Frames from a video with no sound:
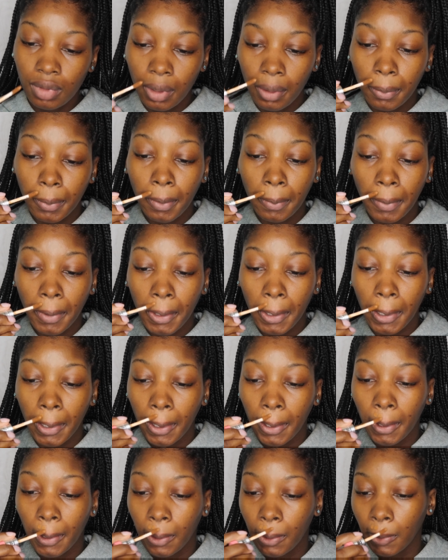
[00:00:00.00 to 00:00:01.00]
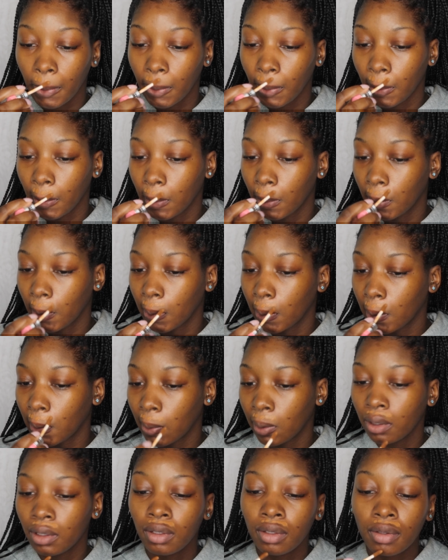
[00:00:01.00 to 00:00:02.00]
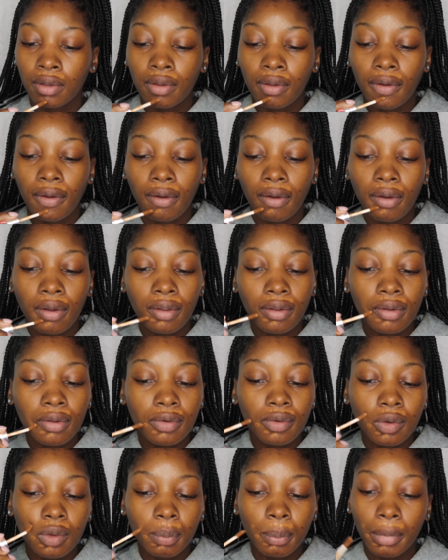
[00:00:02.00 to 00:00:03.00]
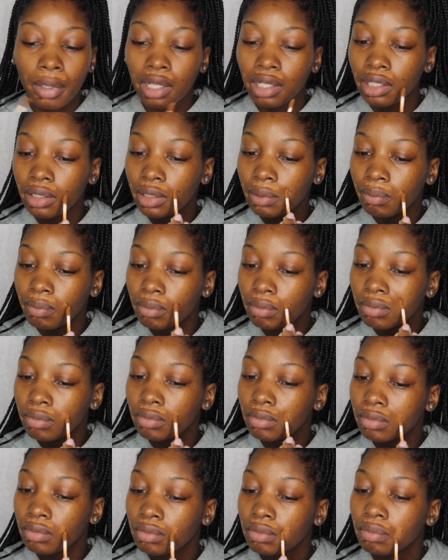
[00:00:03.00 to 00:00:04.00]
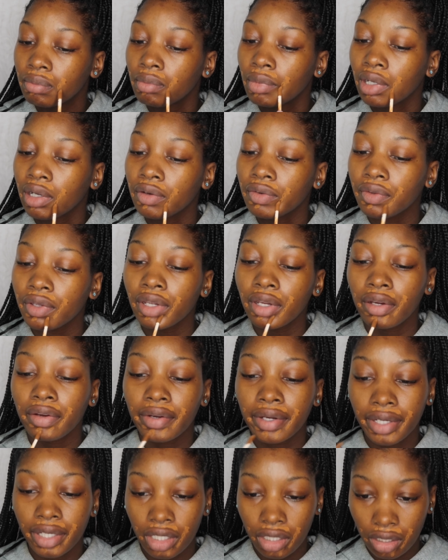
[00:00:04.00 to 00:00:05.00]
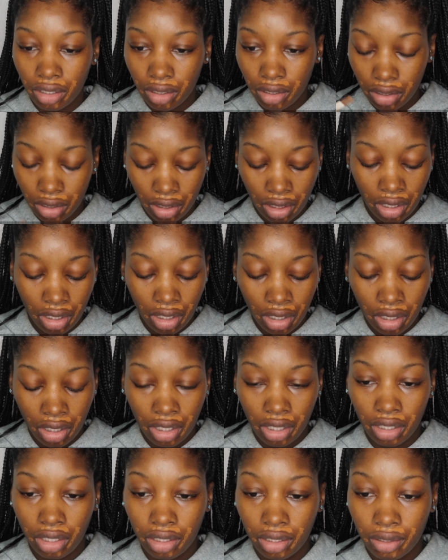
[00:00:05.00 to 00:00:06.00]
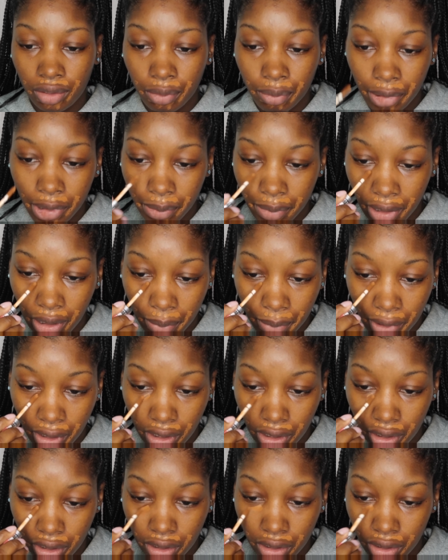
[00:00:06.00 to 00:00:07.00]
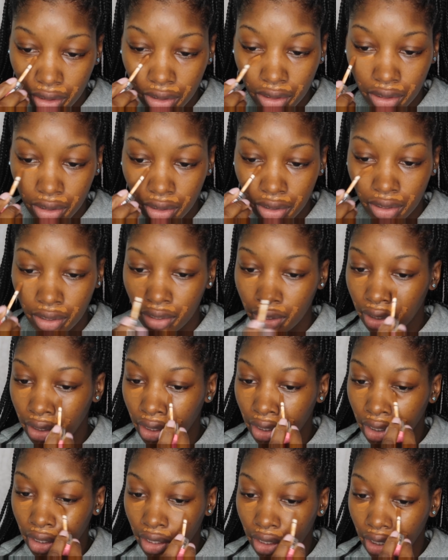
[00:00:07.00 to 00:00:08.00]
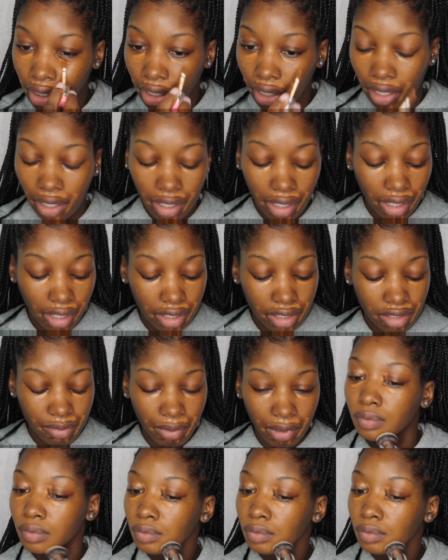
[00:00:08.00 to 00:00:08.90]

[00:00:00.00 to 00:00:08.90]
I'm gonna put that all over my mouth area and a little bit by my eyes.